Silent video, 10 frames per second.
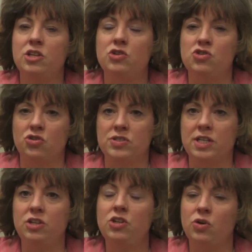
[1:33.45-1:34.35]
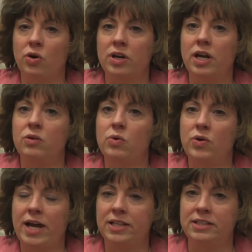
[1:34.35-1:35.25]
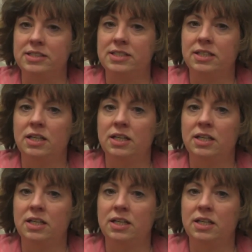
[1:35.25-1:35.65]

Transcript: New Jersey, New York, and Rhode Island.